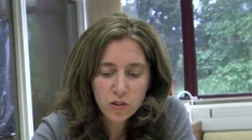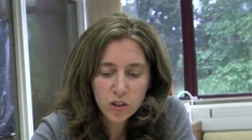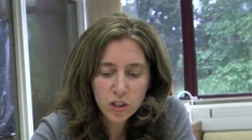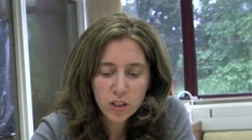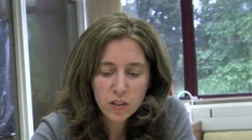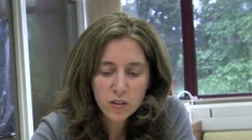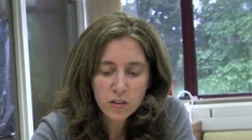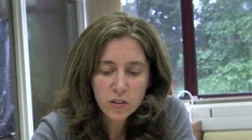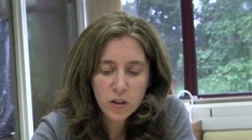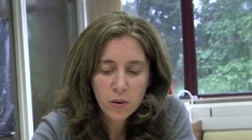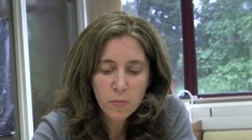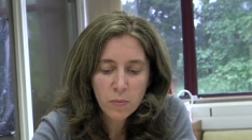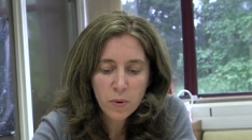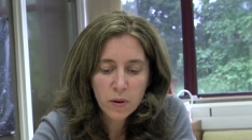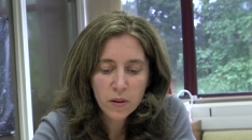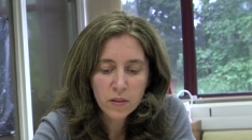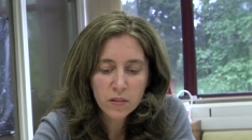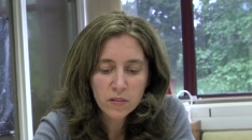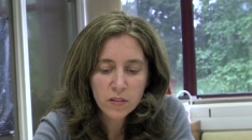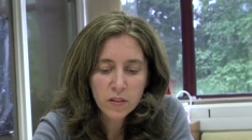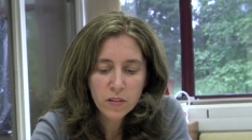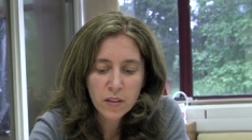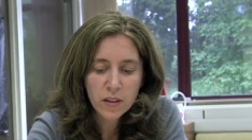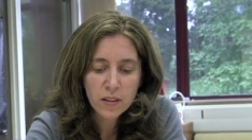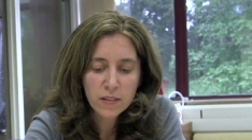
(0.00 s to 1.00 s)
jigsaw
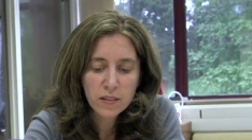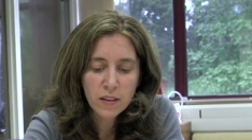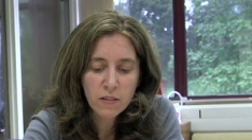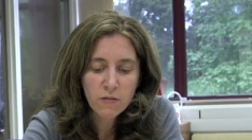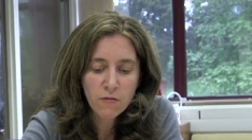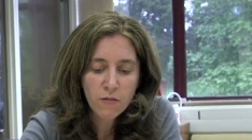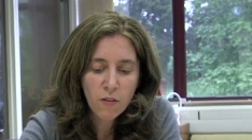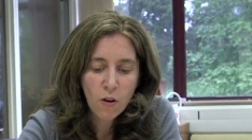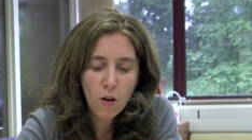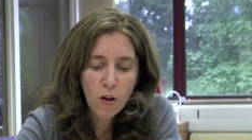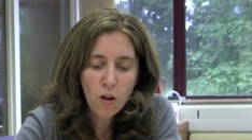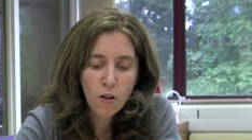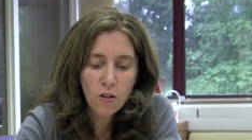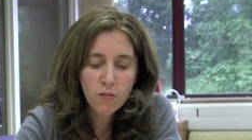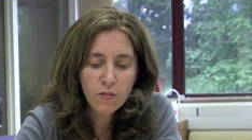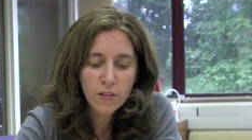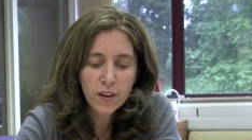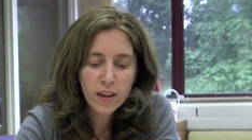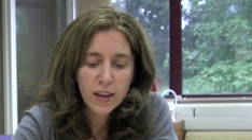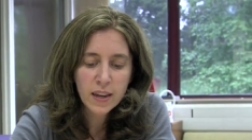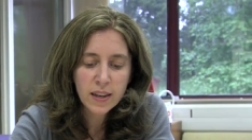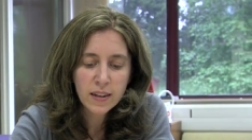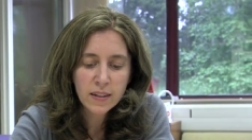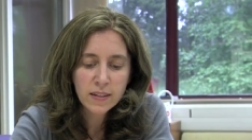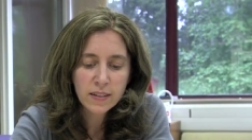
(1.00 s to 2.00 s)
puzzle that's
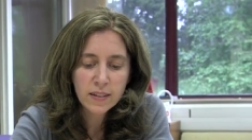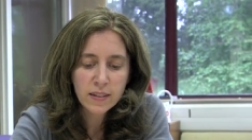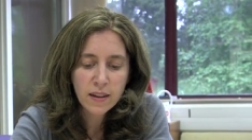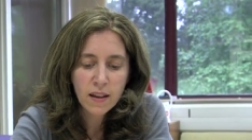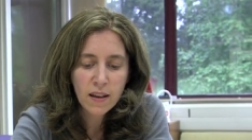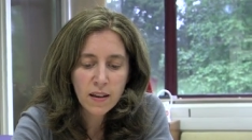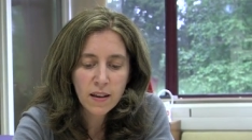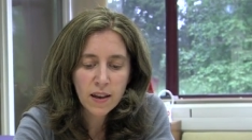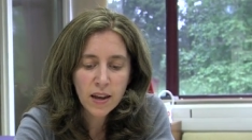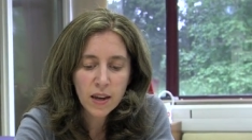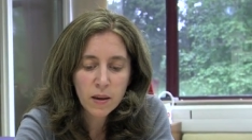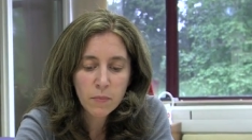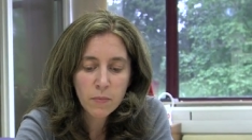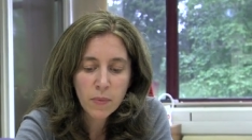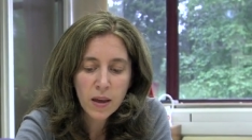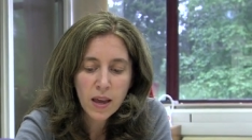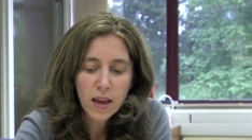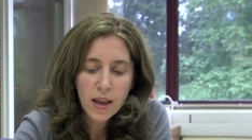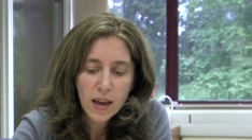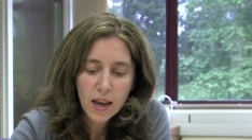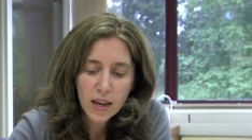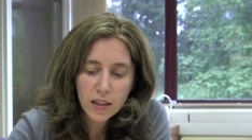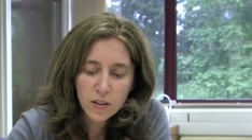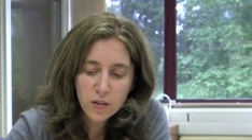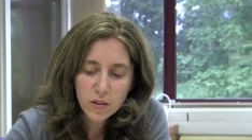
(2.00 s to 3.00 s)
evolving in time,
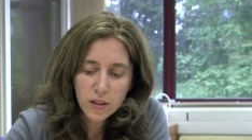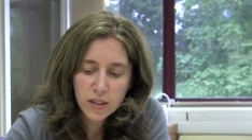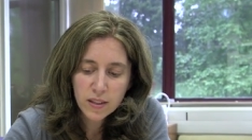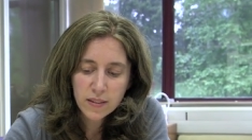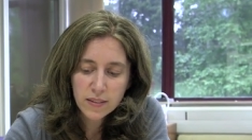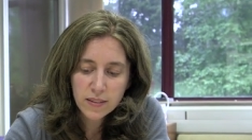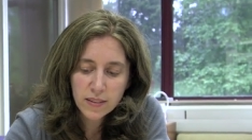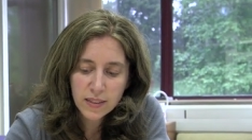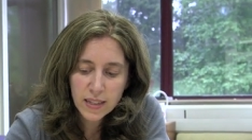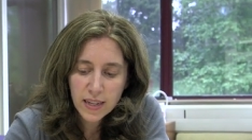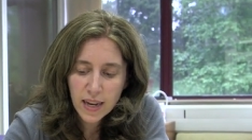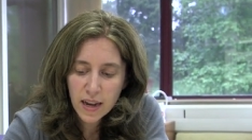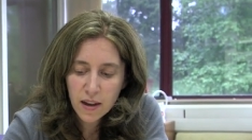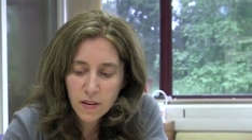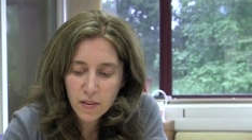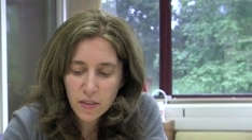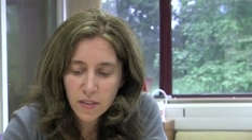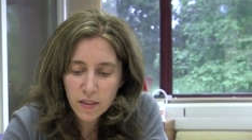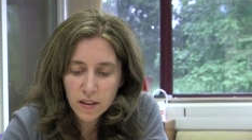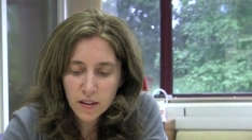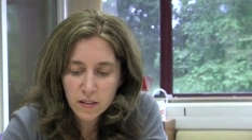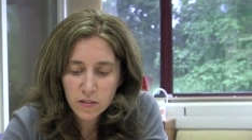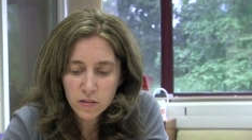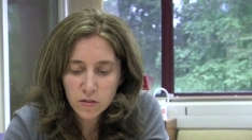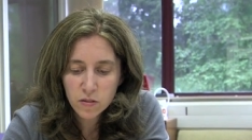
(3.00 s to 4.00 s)
and you can see how
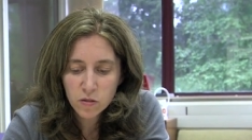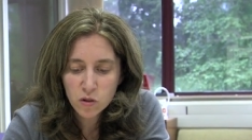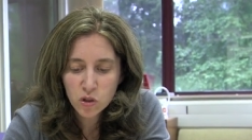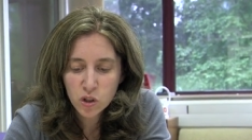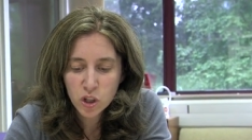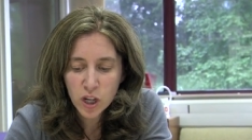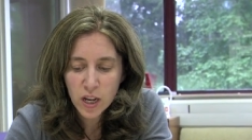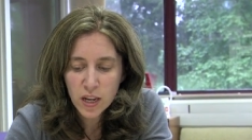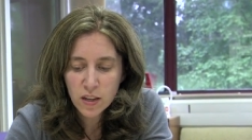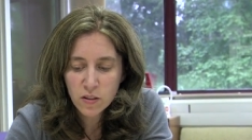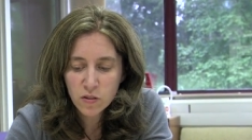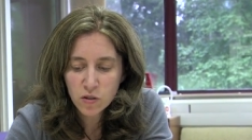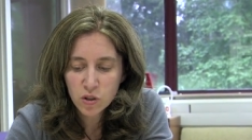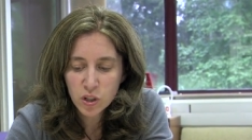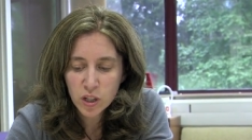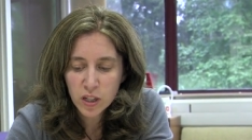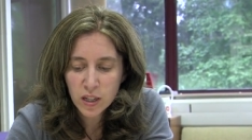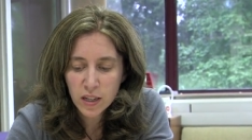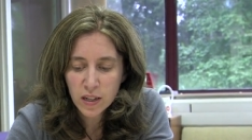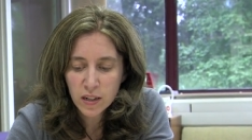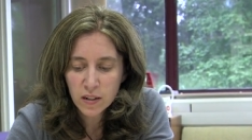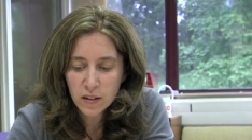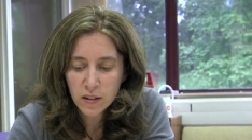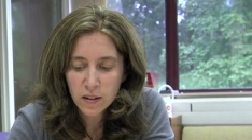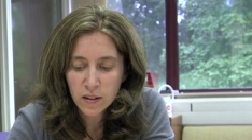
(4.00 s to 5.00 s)
things are
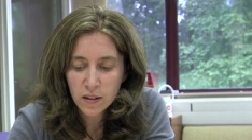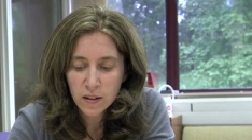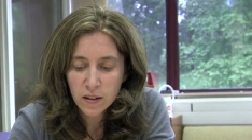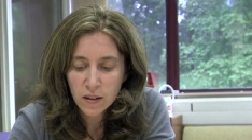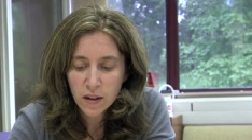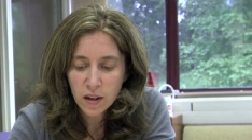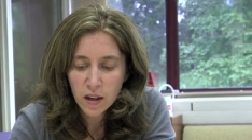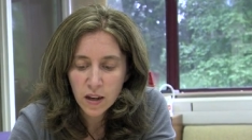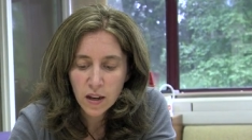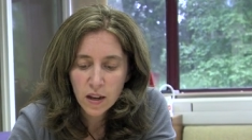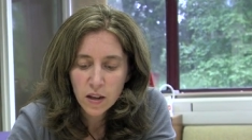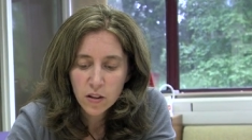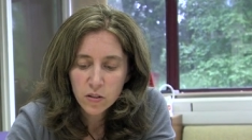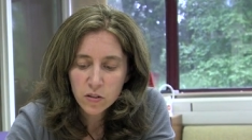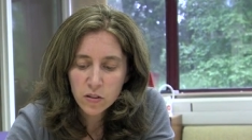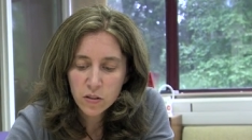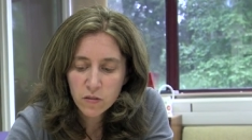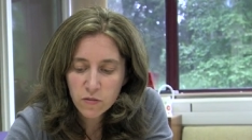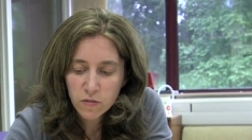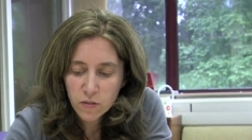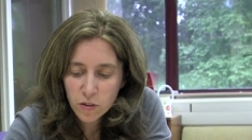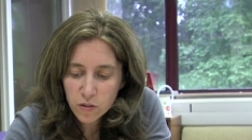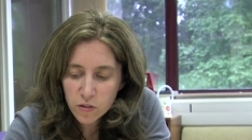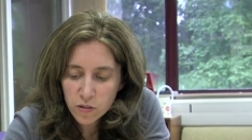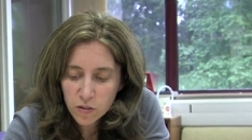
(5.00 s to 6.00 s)
changing here.
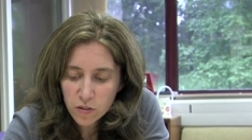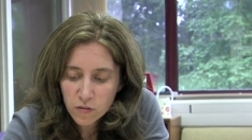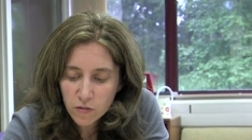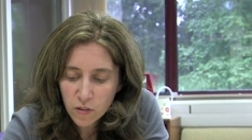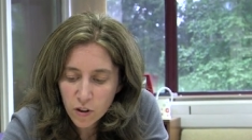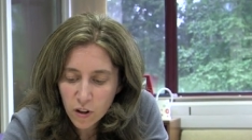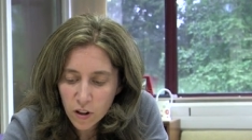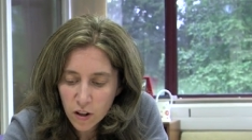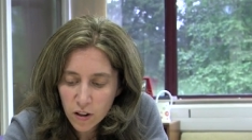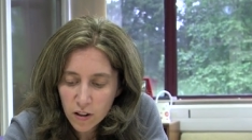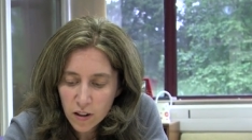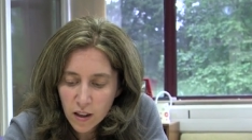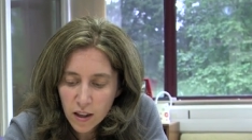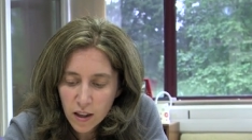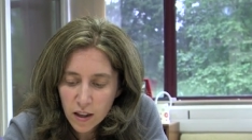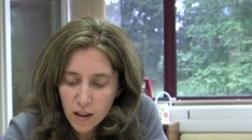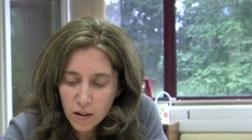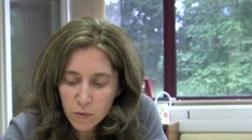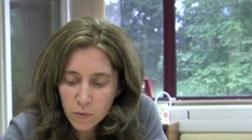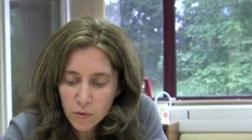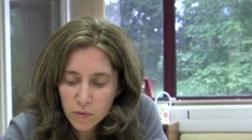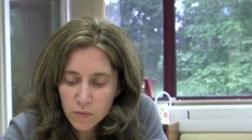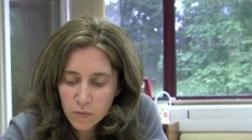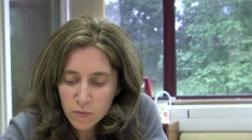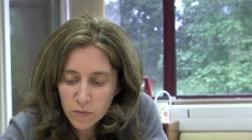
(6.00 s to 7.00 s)
So first of all,
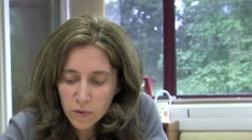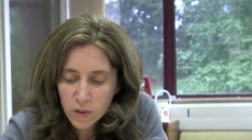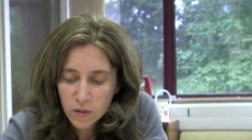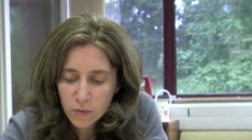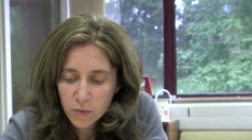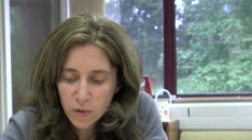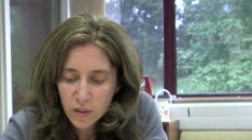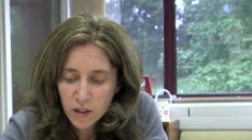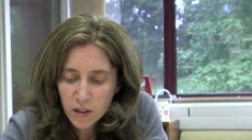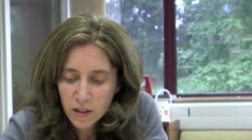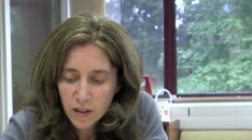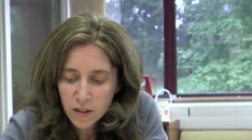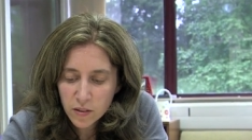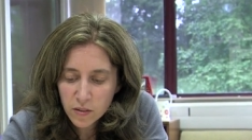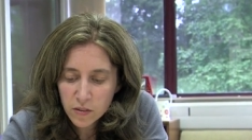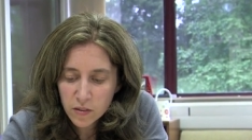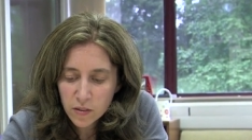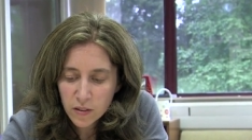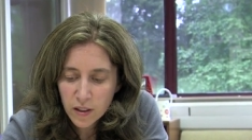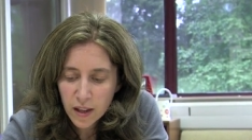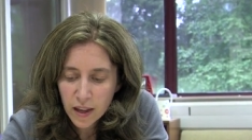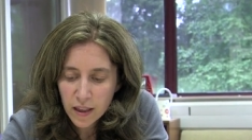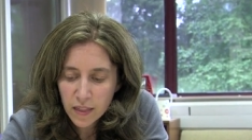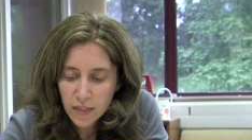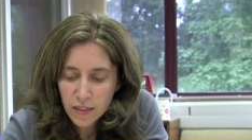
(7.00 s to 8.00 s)
when, with a
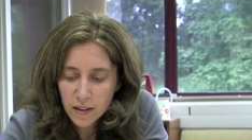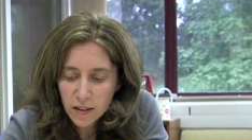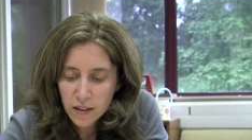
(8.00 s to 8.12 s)
cluster like